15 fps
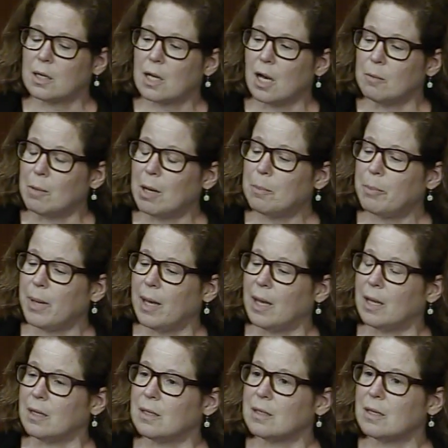come up
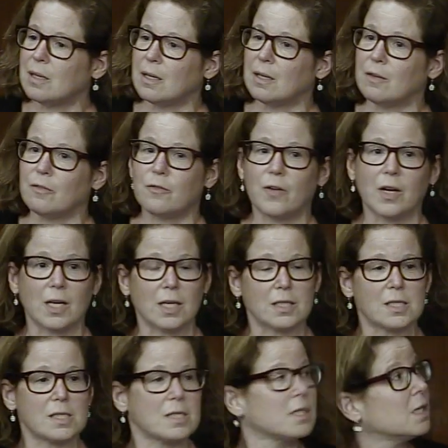and give
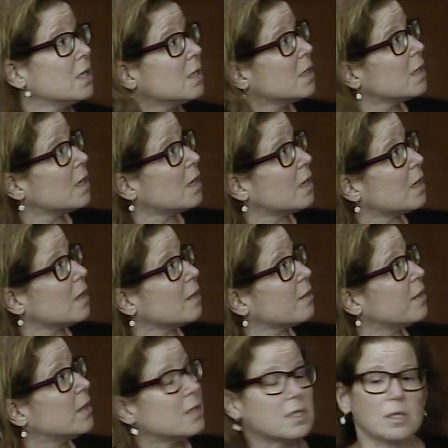us uh,
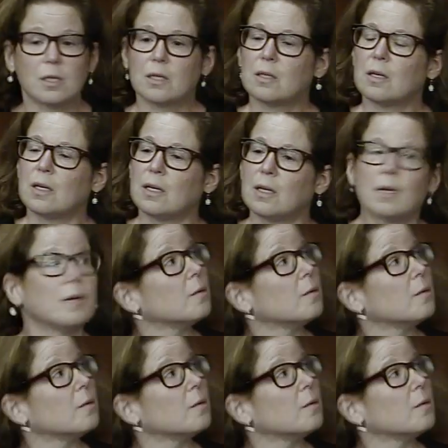this uh,